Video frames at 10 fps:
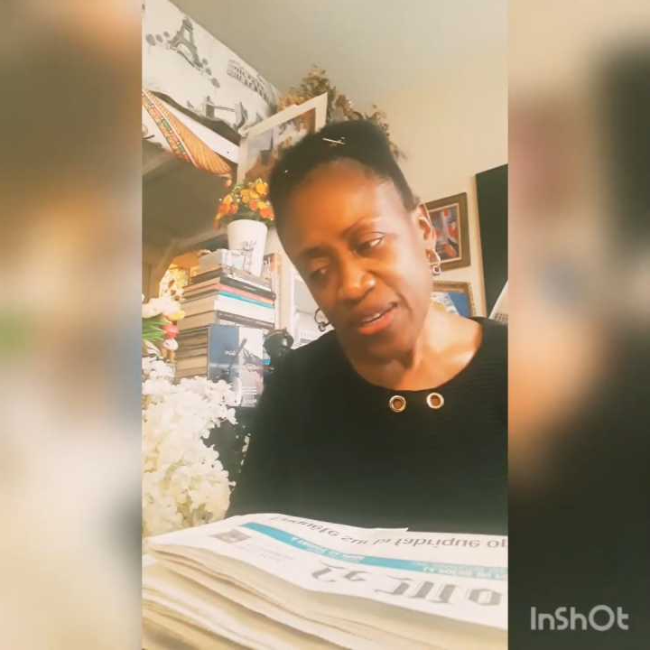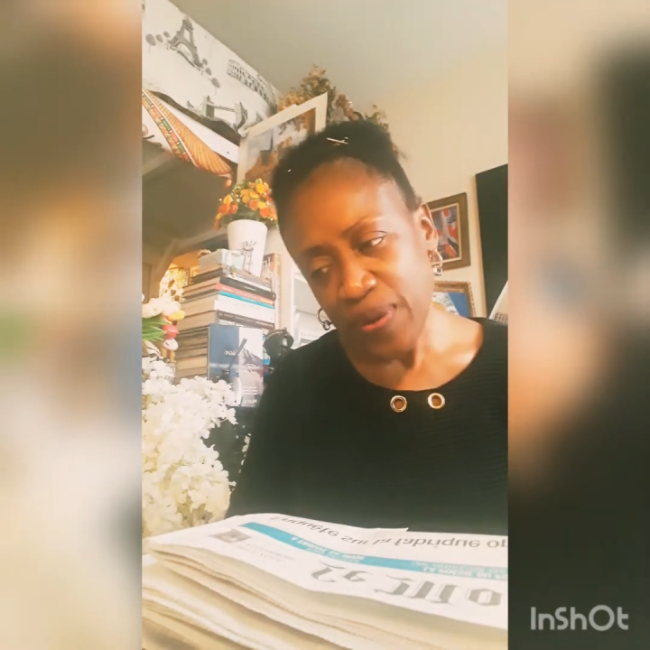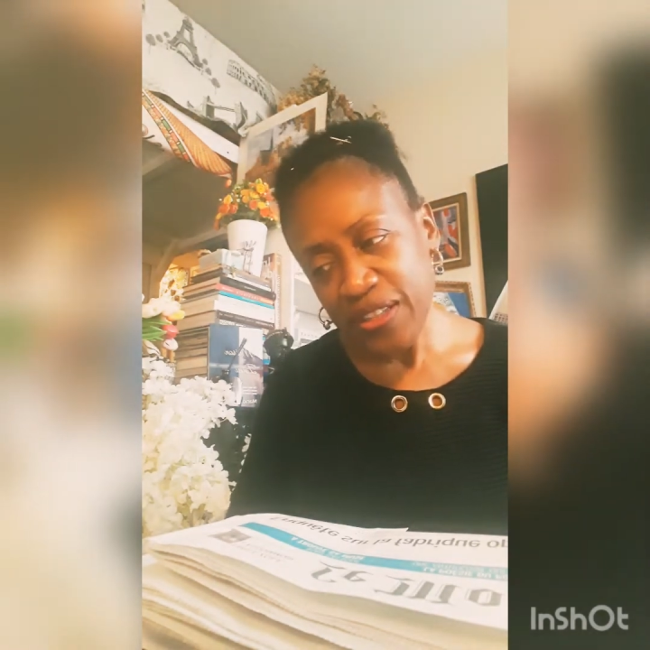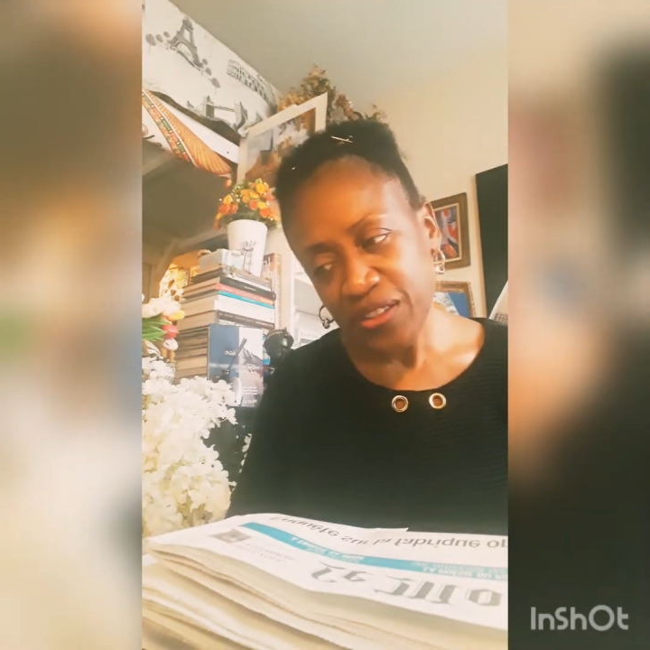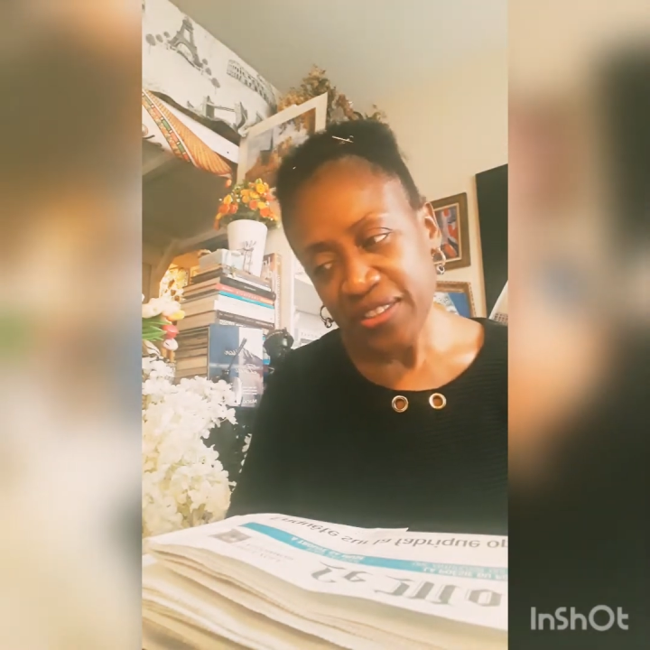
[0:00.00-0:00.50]

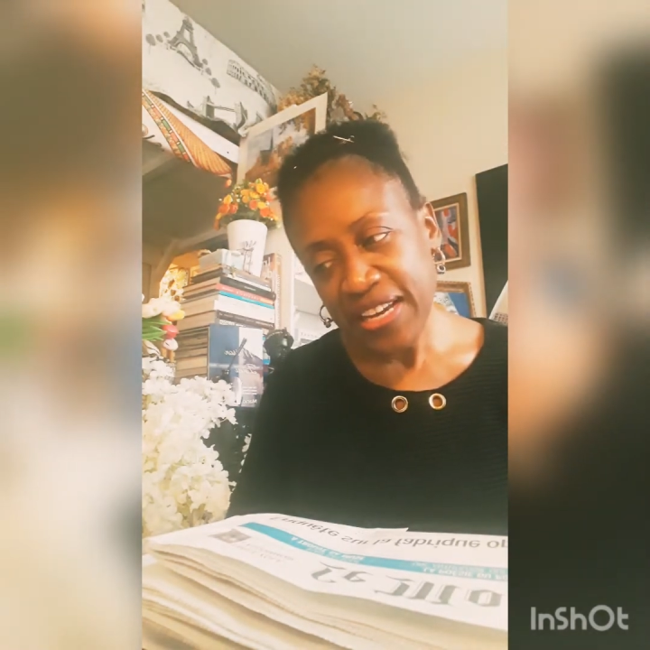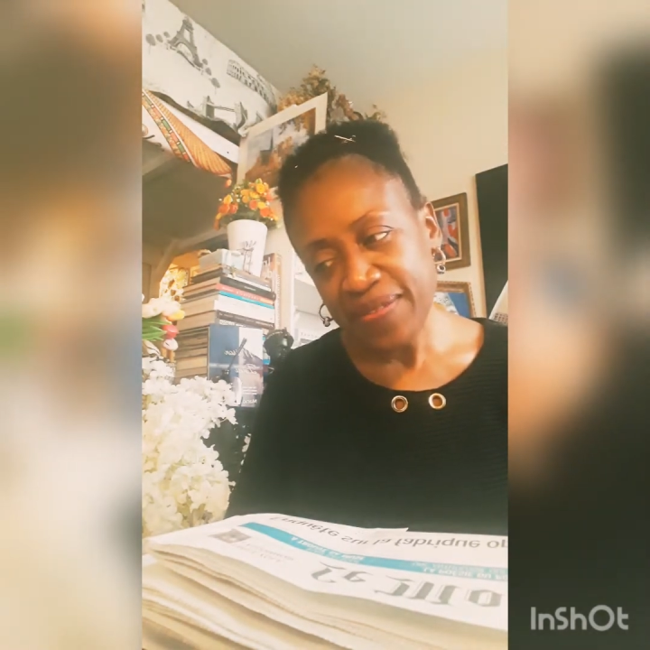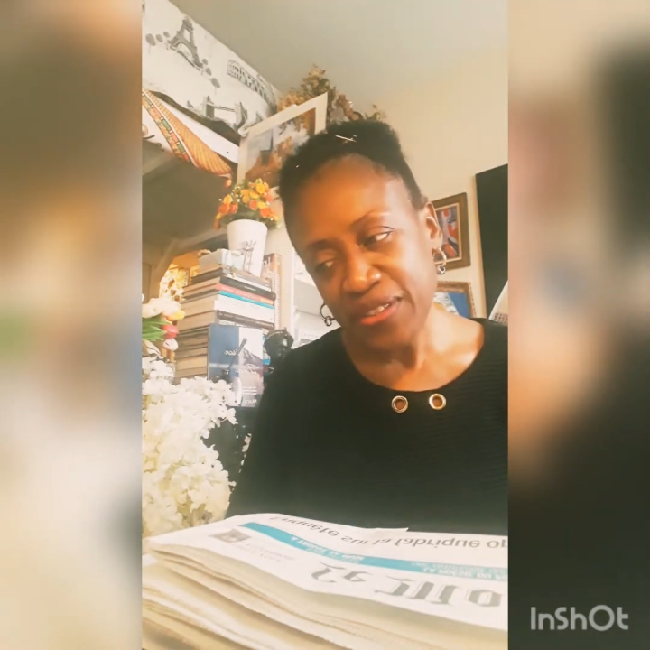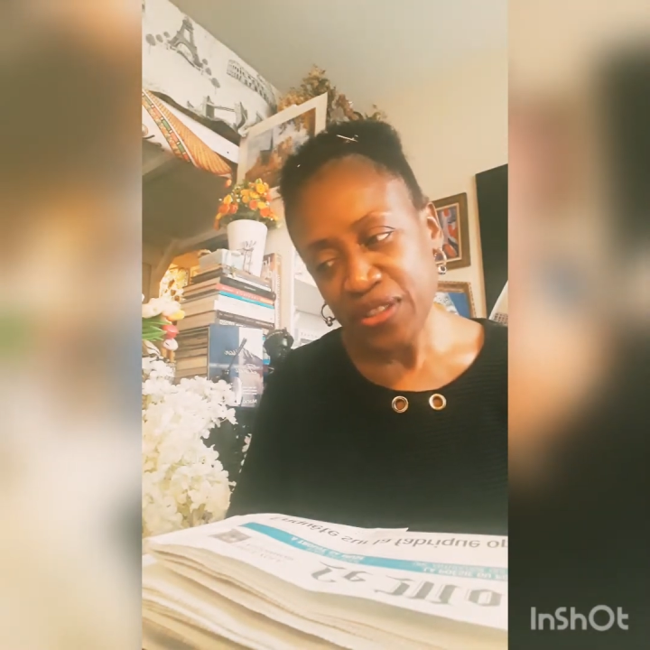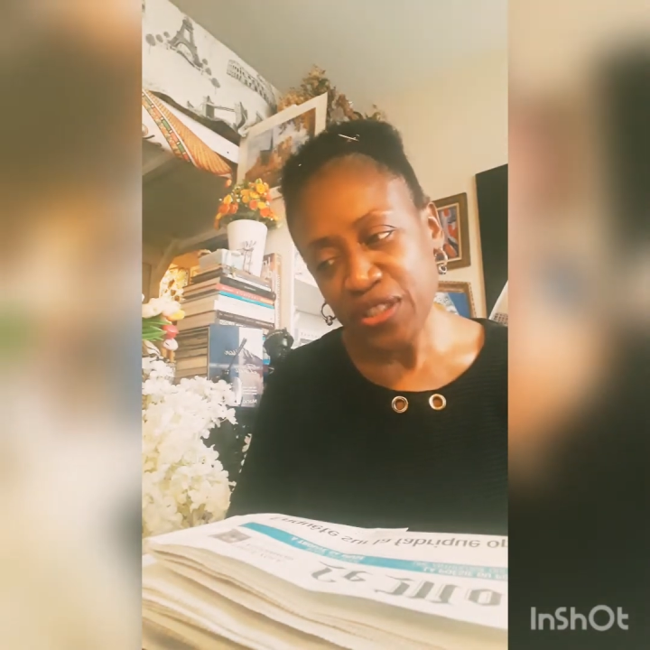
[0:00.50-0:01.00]
question
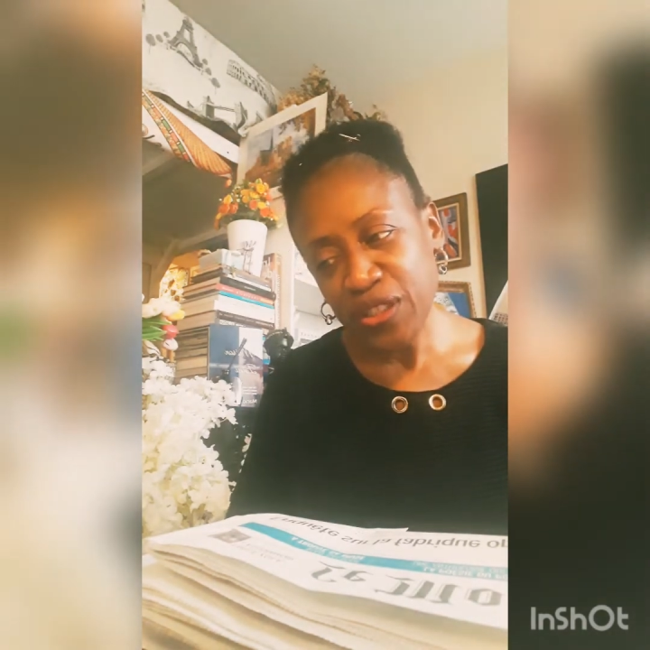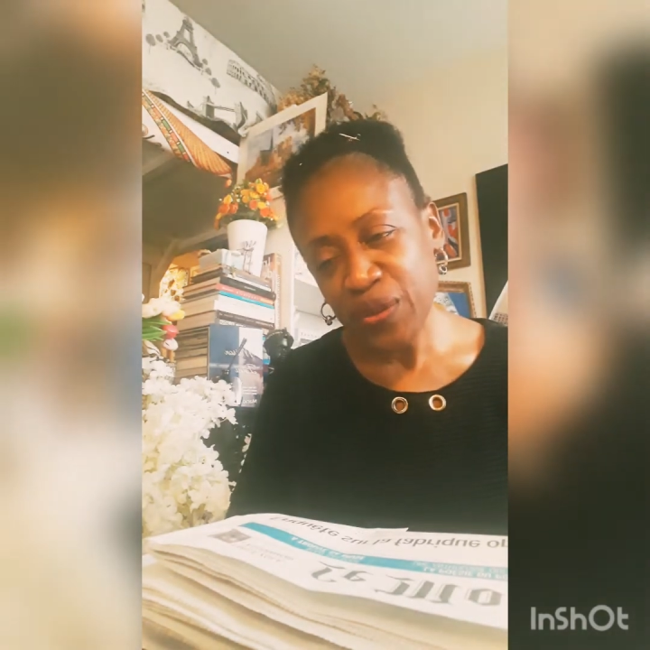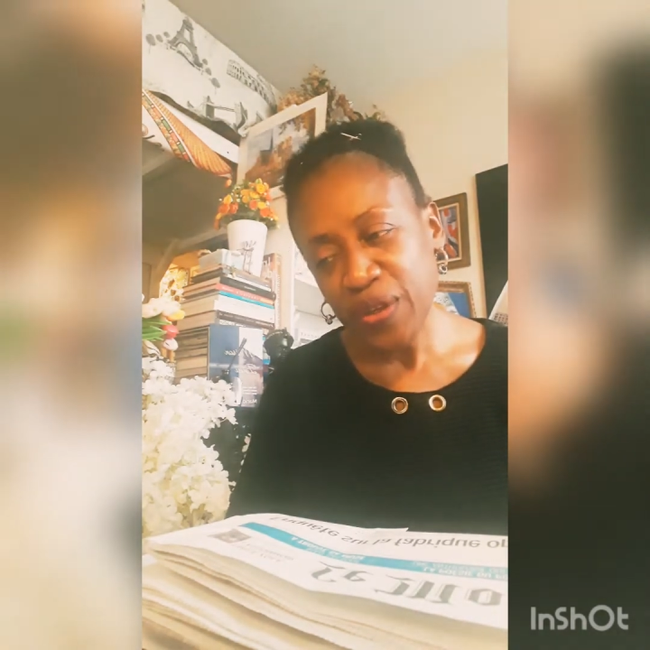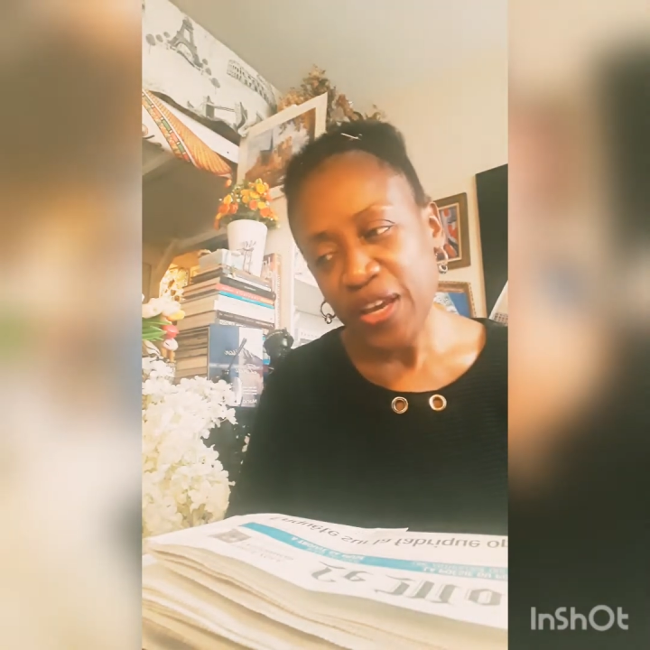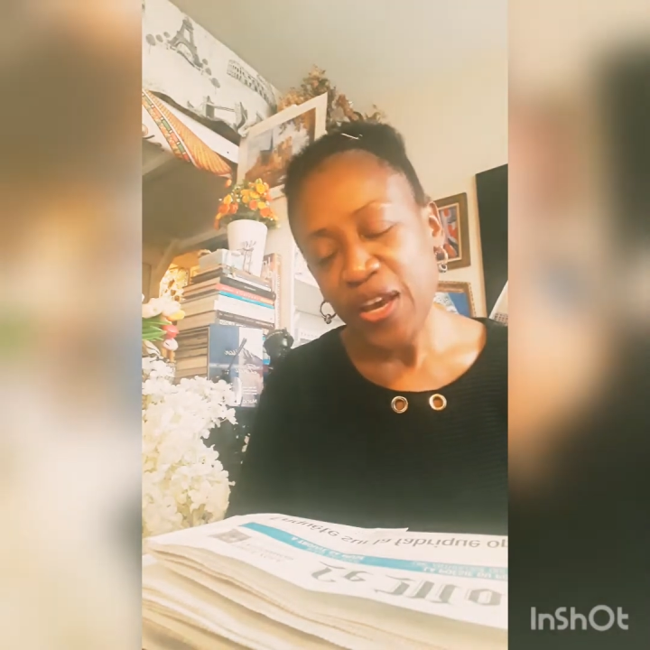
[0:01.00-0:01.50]
having to do